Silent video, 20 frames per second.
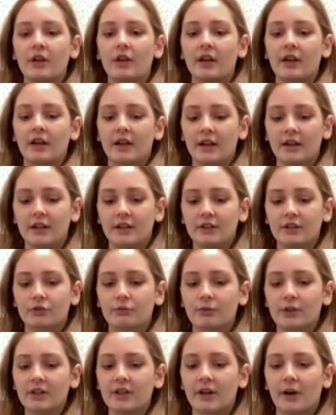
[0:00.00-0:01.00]
and it's
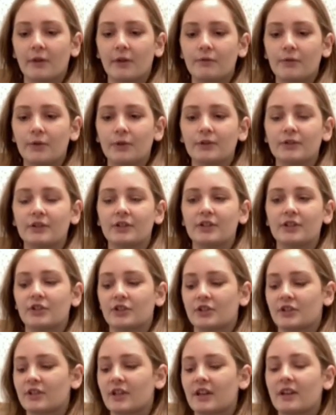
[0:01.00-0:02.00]
really helpful to
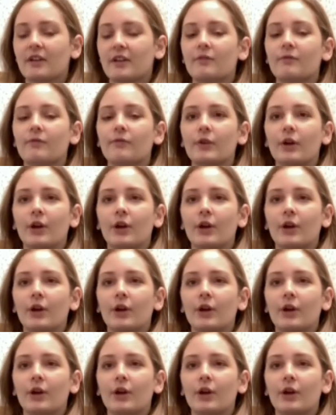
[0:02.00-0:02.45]
just think of